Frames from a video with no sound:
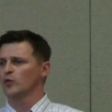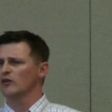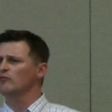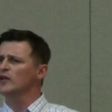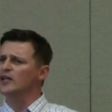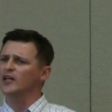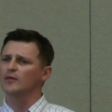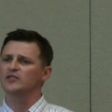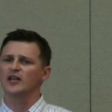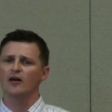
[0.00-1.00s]
And what it really
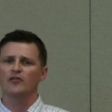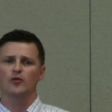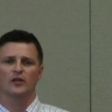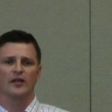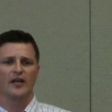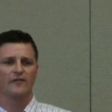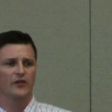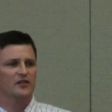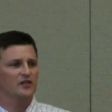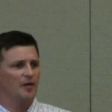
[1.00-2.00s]
comes down to with
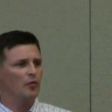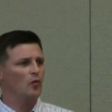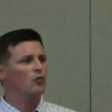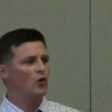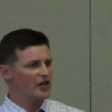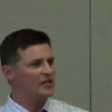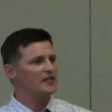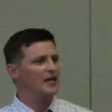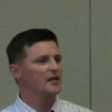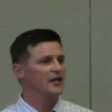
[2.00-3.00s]
landfills is, number one, what are you
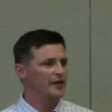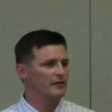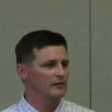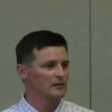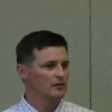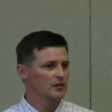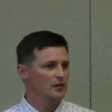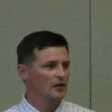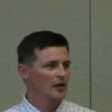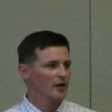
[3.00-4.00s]
taking in?
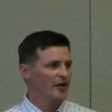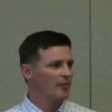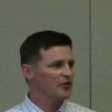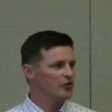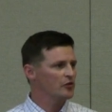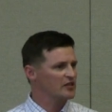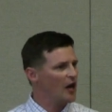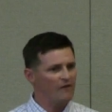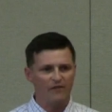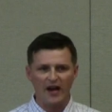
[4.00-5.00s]
Number two is,
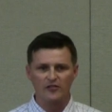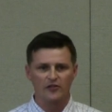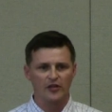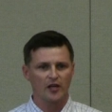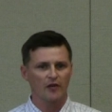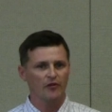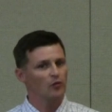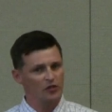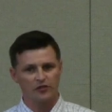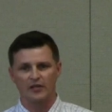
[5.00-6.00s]
how fast are you
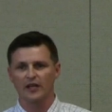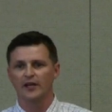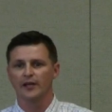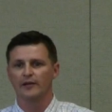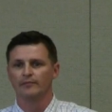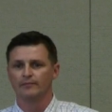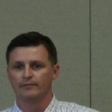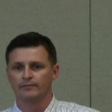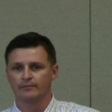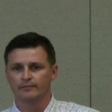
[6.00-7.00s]
covering what you're taking in?
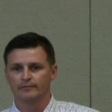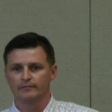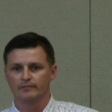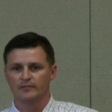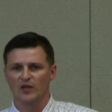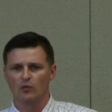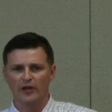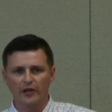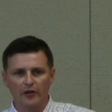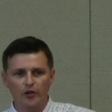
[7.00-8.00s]

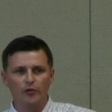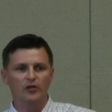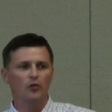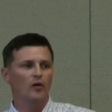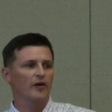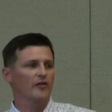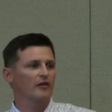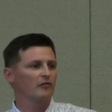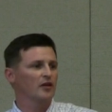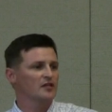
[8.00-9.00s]
What are you going to do with the water
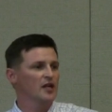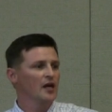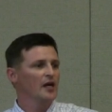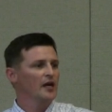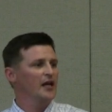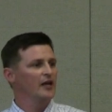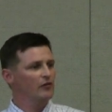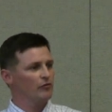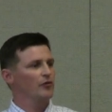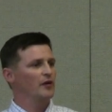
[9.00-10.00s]
that runs
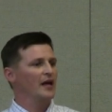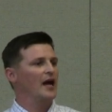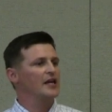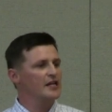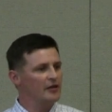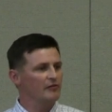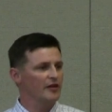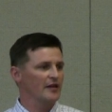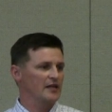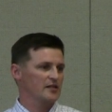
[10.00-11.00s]
in through it? How do you get
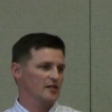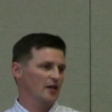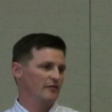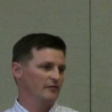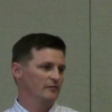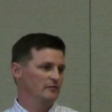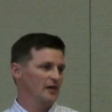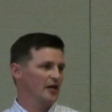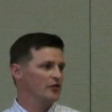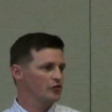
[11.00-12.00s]
rid of that stuff?
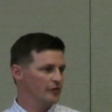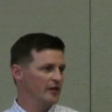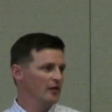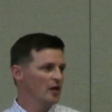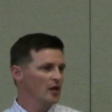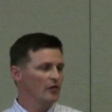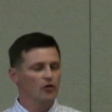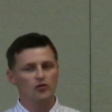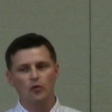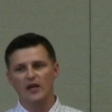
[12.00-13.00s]
How do you treat it?
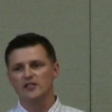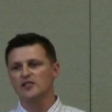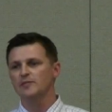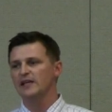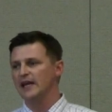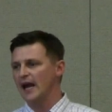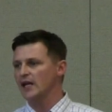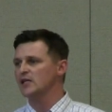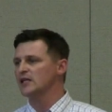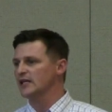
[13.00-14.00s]
Those questions
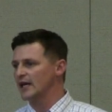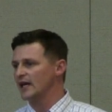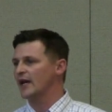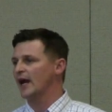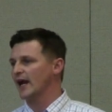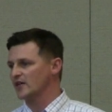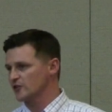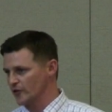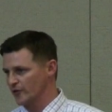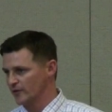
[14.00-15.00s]
began to get
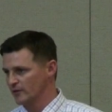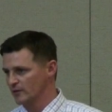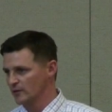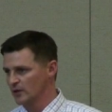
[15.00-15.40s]
answered.